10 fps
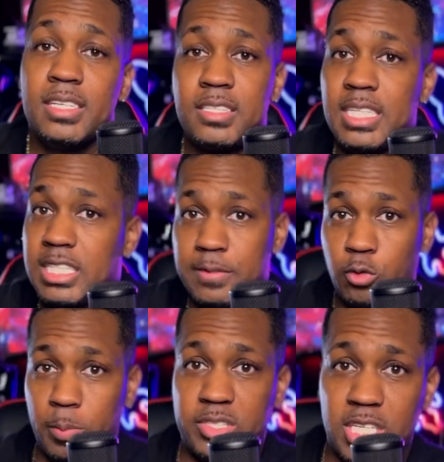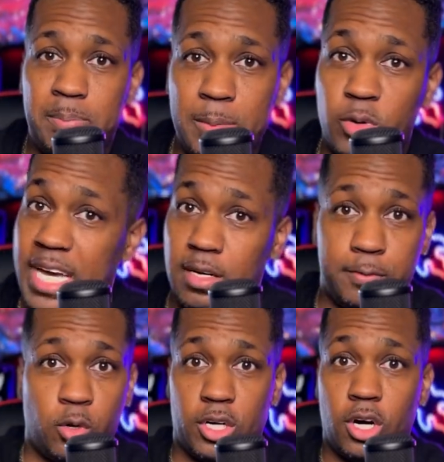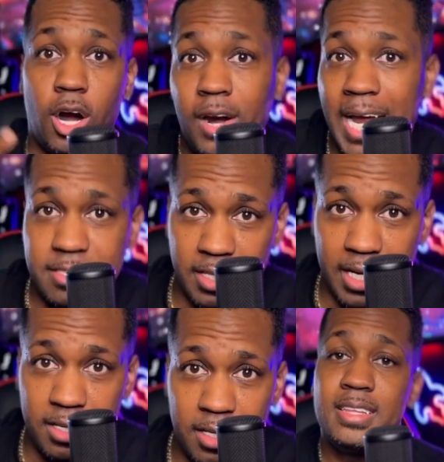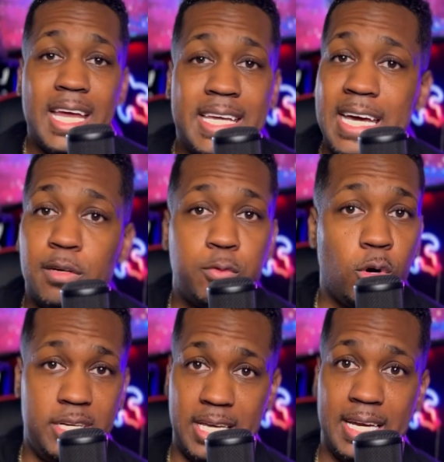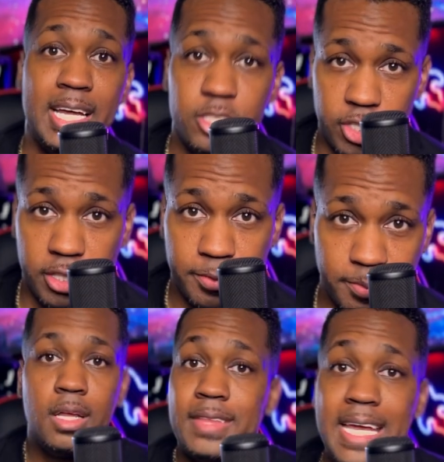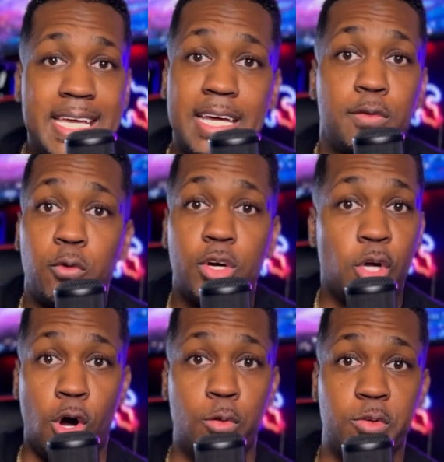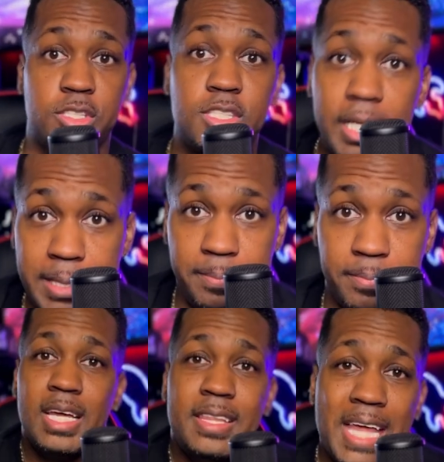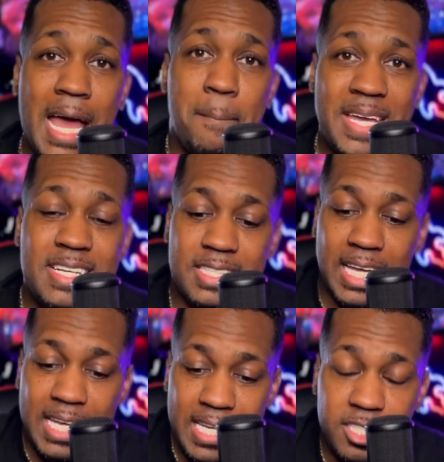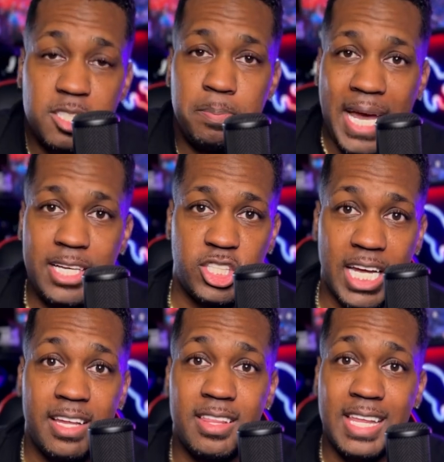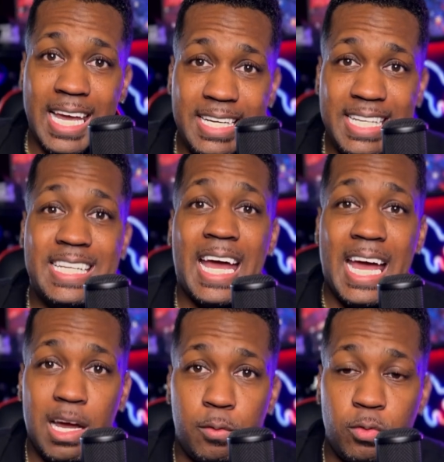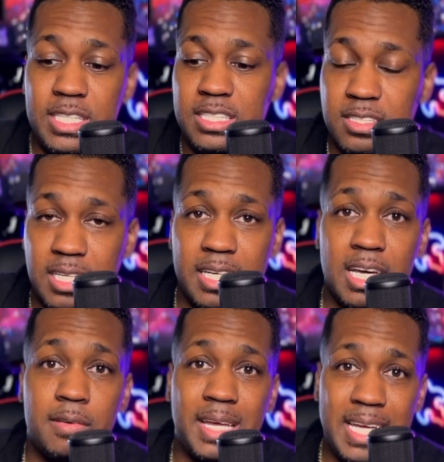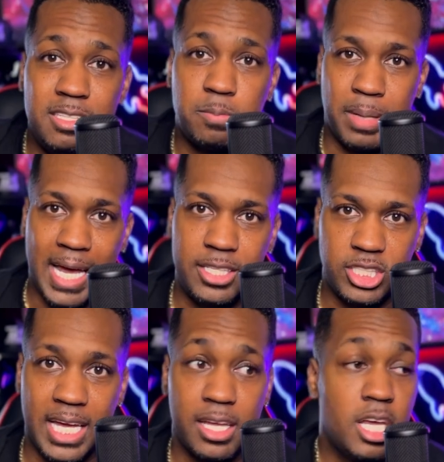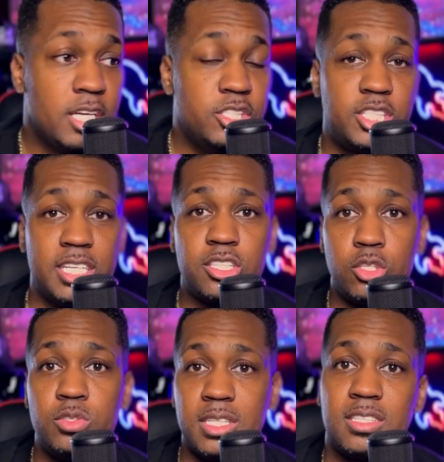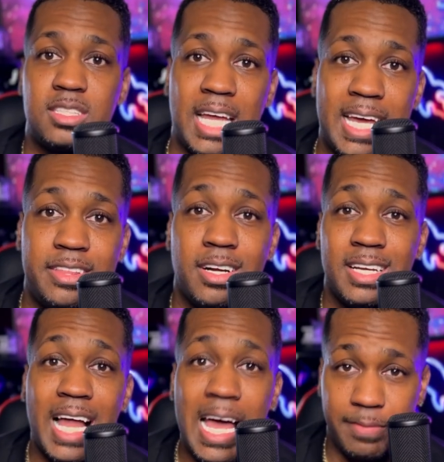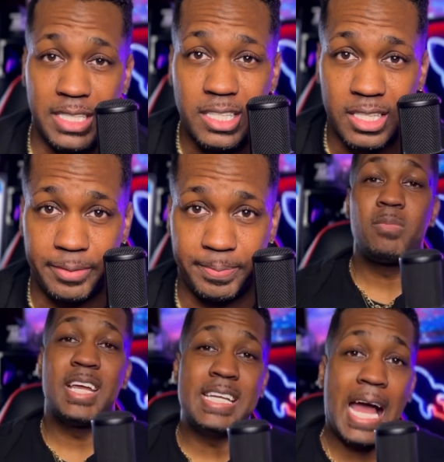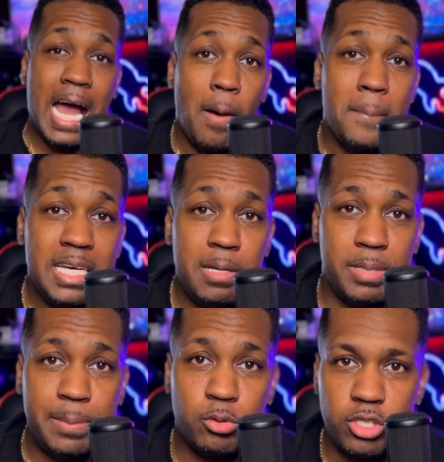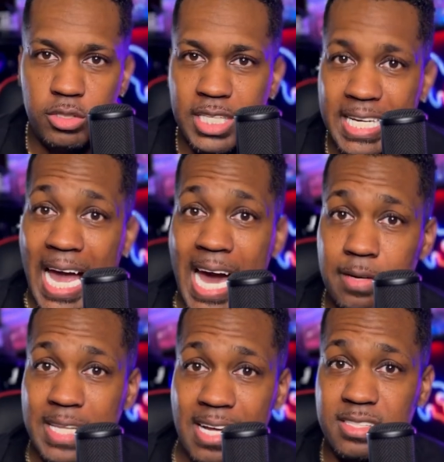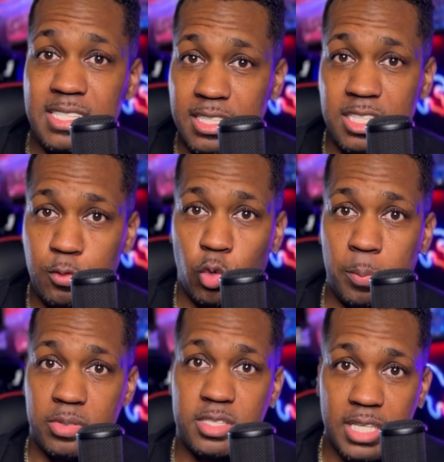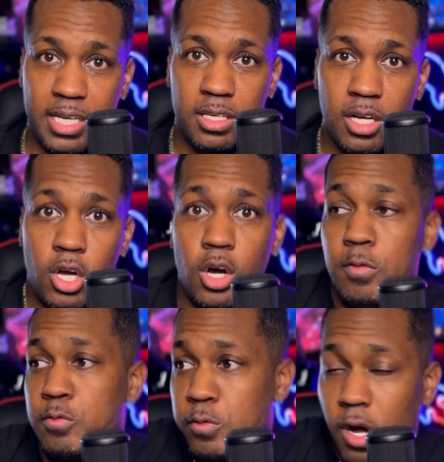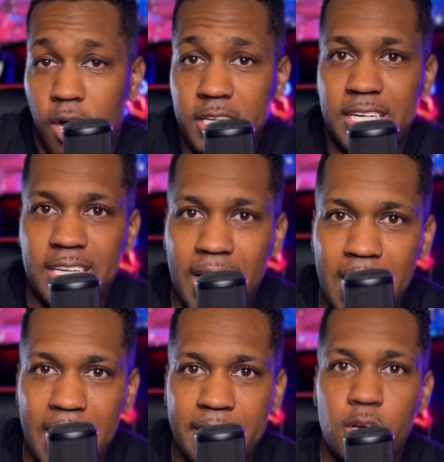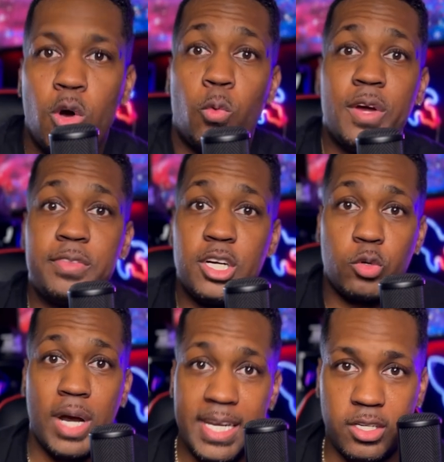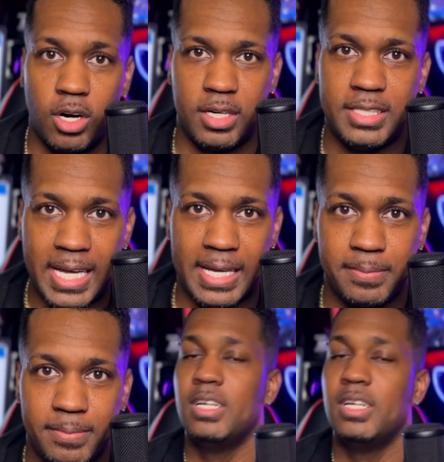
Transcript: 64% of people can't afford a car accident. They can't afford to get injured. They can't afford to oversleep. That means each paycheck, they need every cent of each paycheck just to sustain their livelihood. And how many people do you think out of that 64% fall in line with the credit card debt?